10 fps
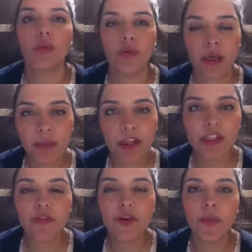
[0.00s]
Pretty much
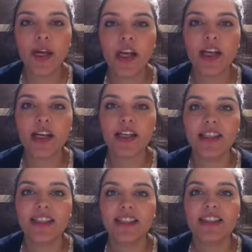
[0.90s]
every week.
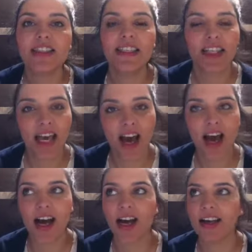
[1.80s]

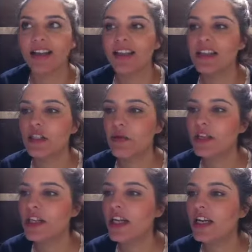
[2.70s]
Yeah,
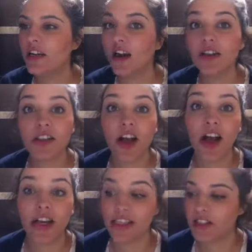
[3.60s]
especially last
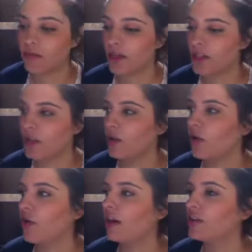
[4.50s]
night, my son
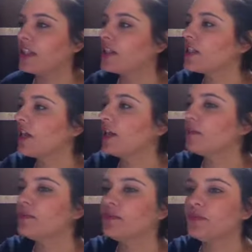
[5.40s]
got grounded, so yeah,